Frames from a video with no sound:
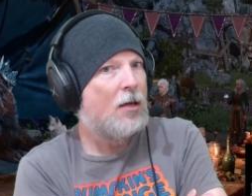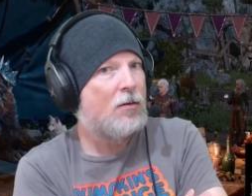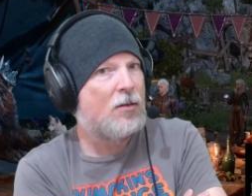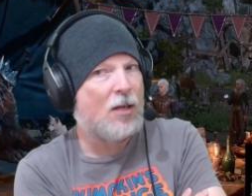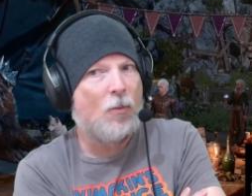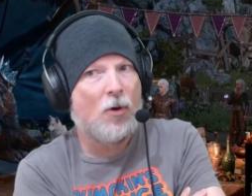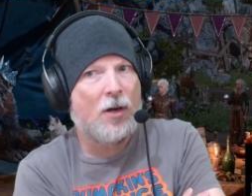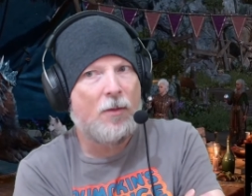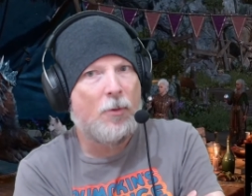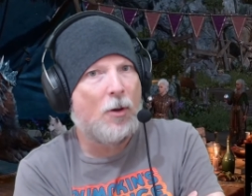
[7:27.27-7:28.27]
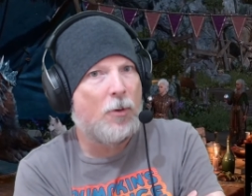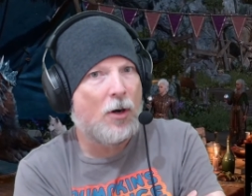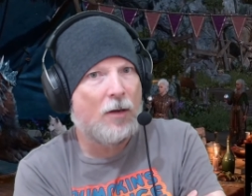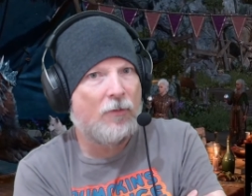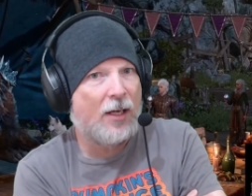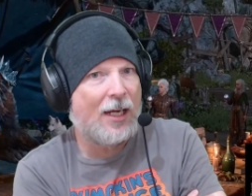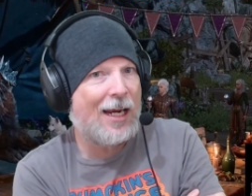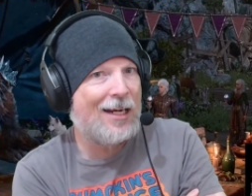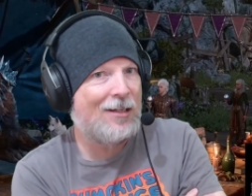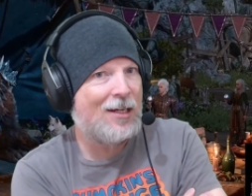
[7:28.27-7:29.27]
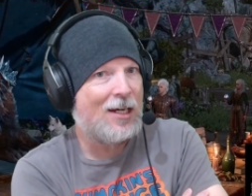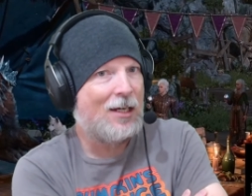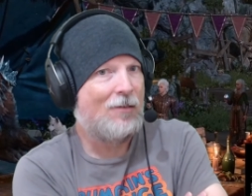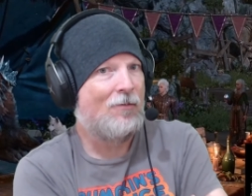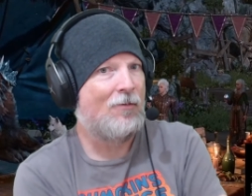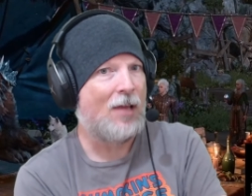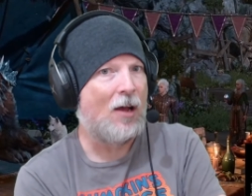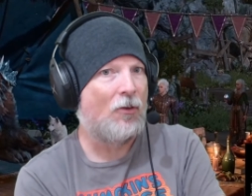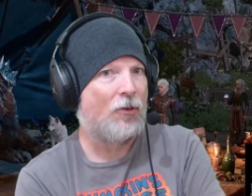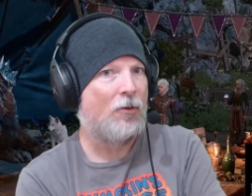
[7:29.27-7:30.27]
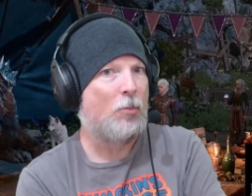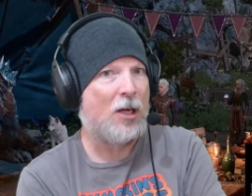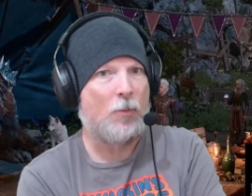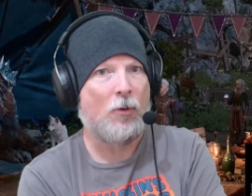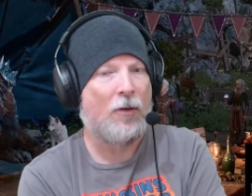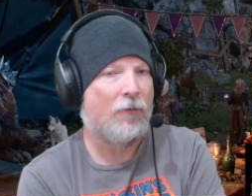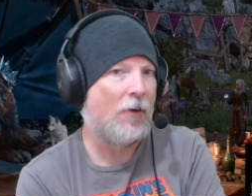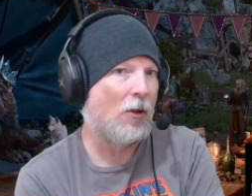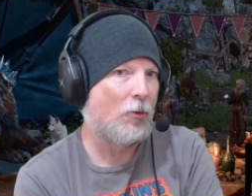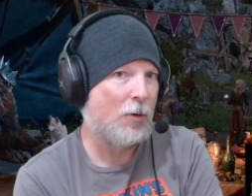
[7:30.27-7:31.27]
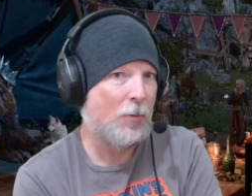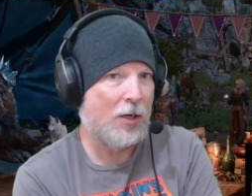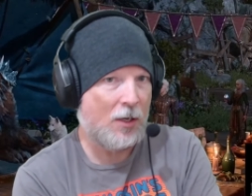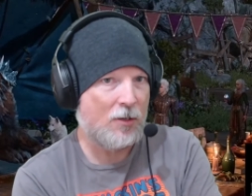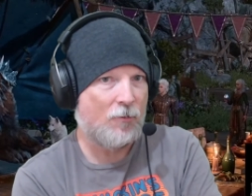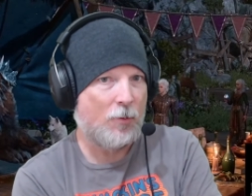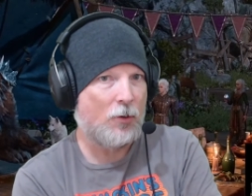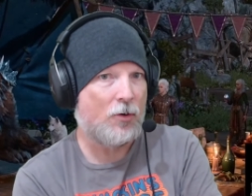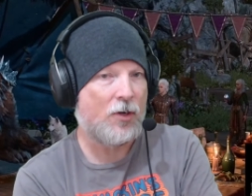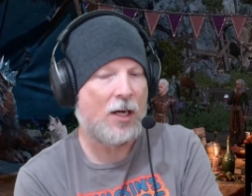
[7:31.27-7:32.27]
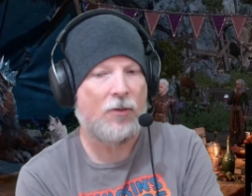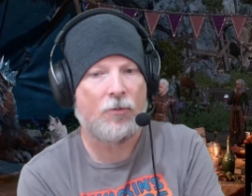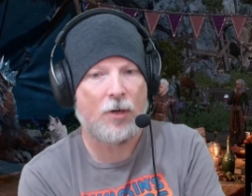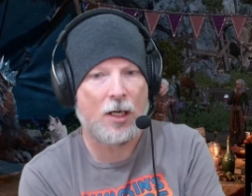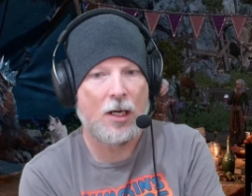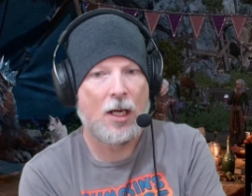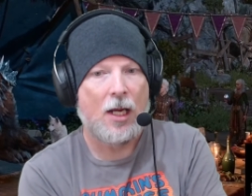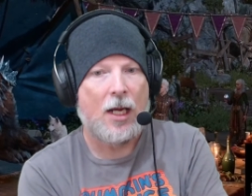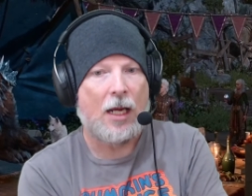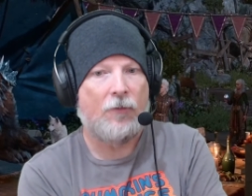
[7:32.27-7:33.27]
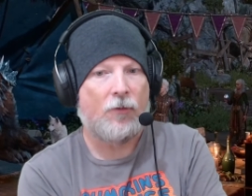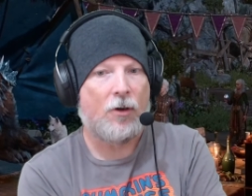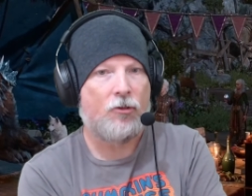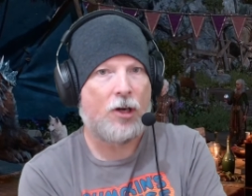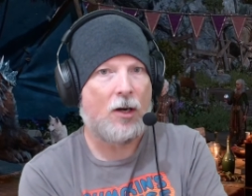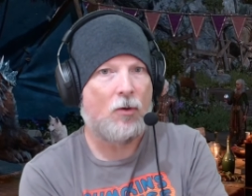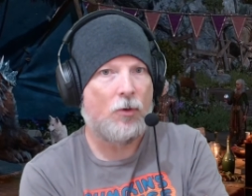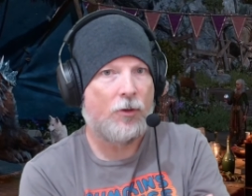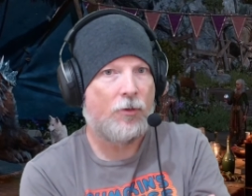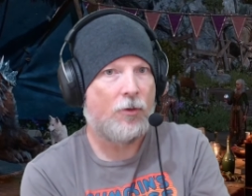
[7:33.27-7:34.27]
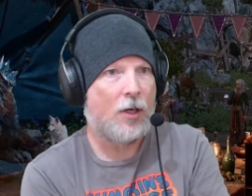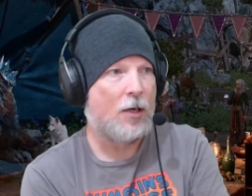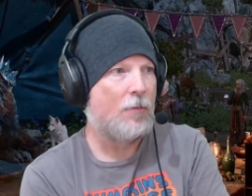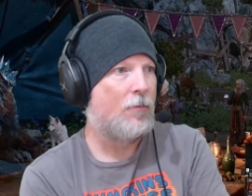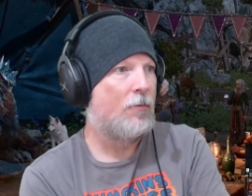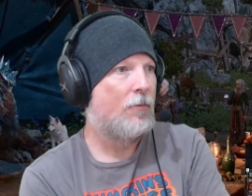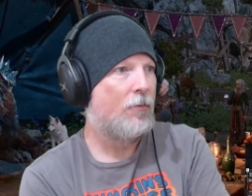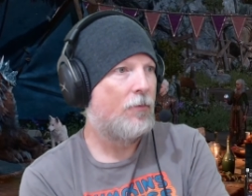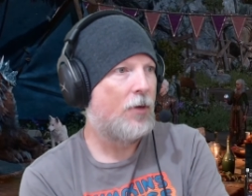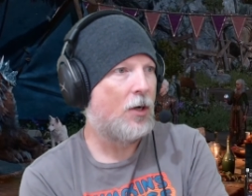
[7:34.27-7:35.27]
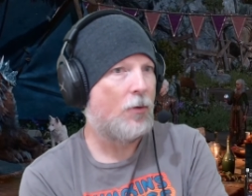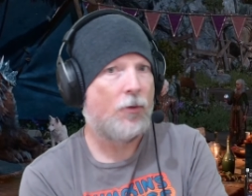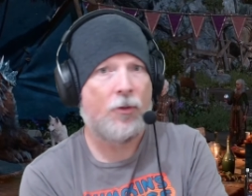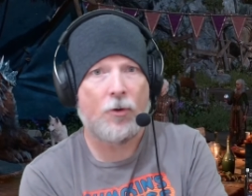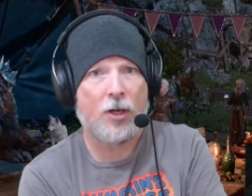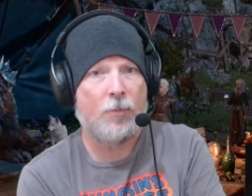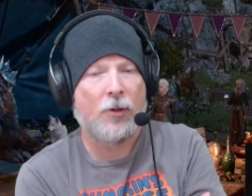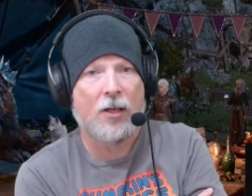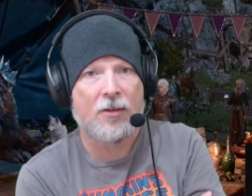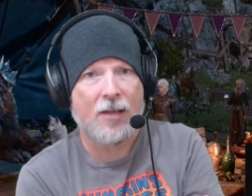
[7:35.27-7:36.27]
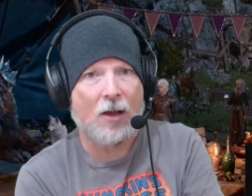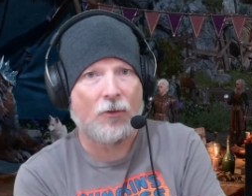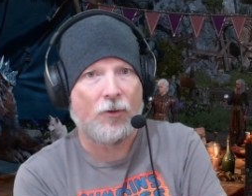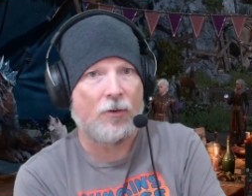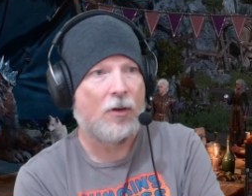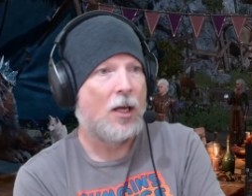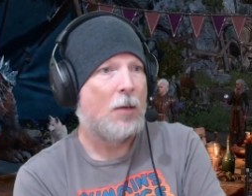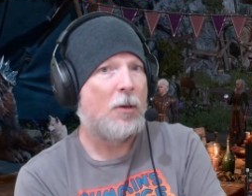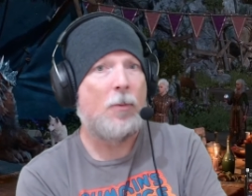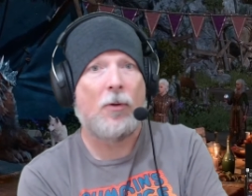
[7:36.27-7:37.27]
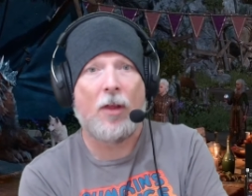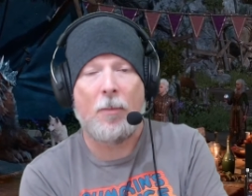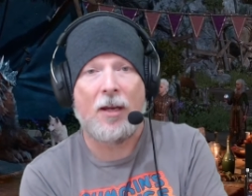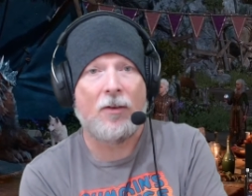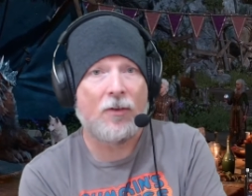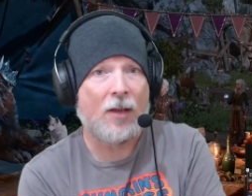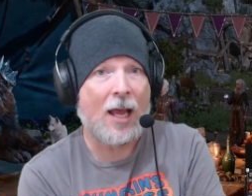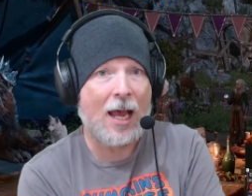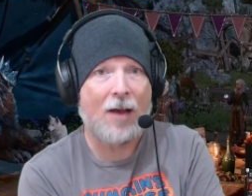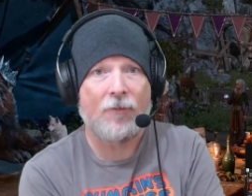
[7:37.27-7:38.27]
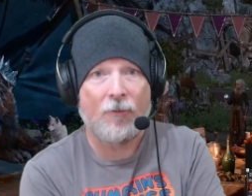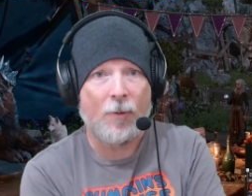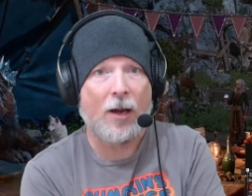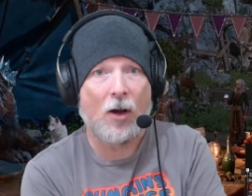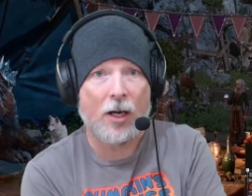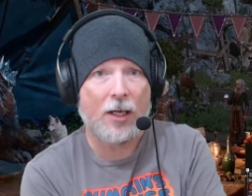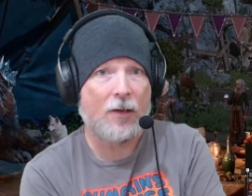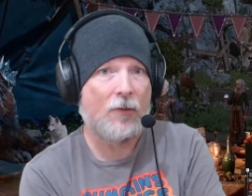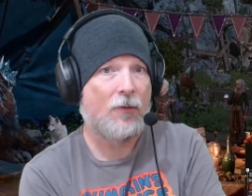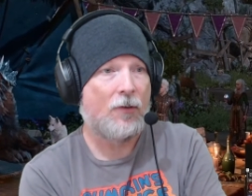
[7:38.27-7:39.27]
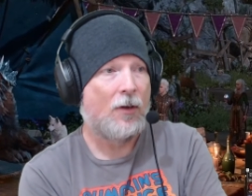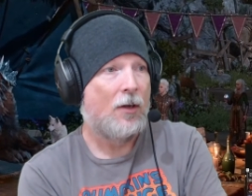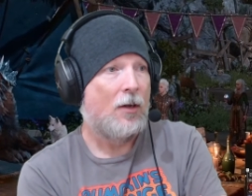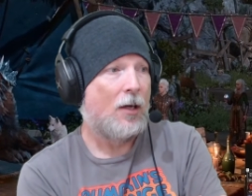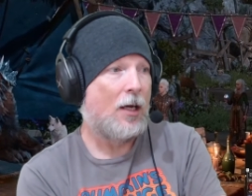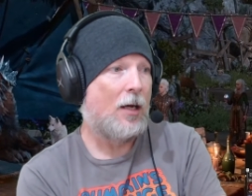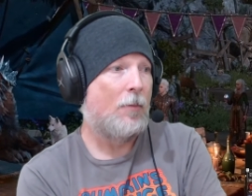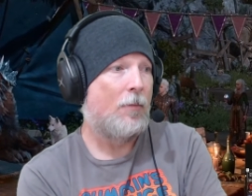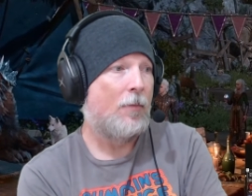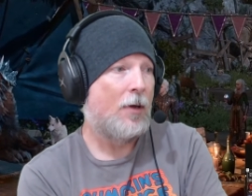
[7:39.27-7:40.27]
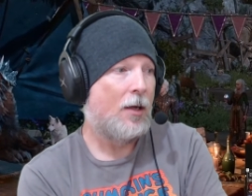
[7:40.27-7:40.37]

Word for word: somewhere in the ballpark of like eighteen thousand people have followed me because of Baldur's Gate three. And for a channel with, um, you know, thirty plus thousand people, that means half of my audience um,